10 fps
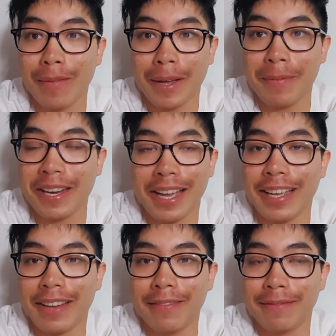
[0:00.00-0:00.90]
I mean, I
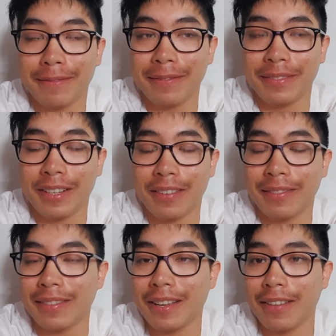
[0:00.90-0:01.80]
get
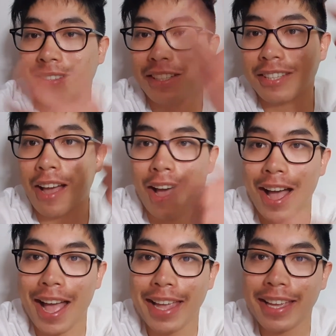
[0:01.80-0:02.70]
this
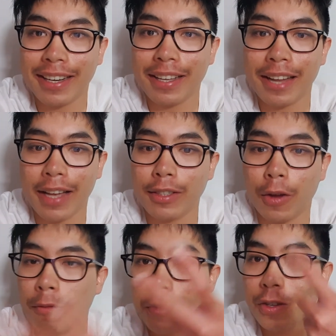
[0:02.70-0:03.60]
high and then I
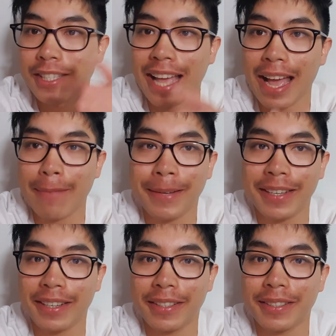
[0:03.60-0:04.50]
don't feel sad
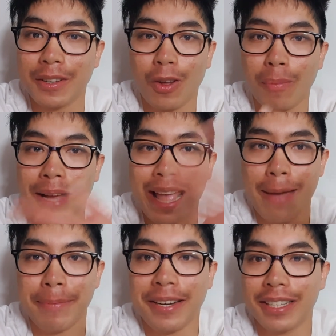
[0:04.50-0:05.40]
because all my
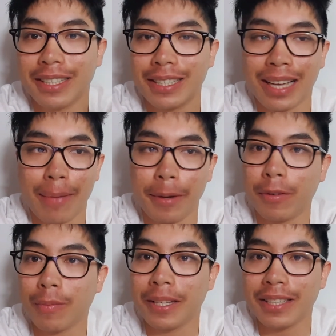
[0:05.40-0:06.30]
happiness is coming
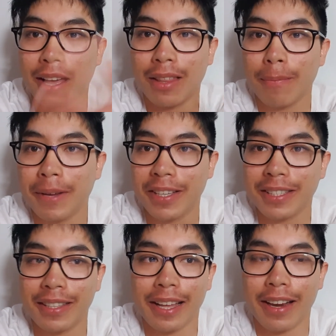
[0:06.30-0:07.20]
from this other
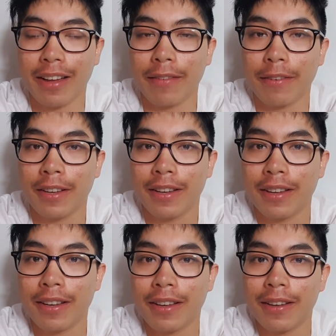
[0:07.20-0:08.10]
person that I've
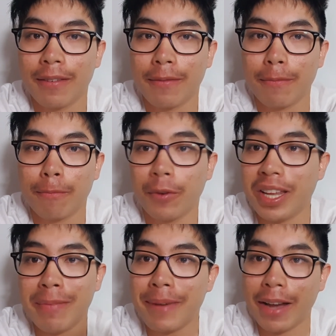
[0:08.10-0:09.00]

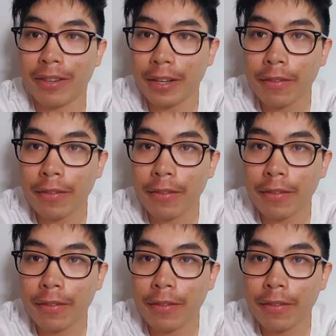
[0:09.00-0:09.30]
rebounding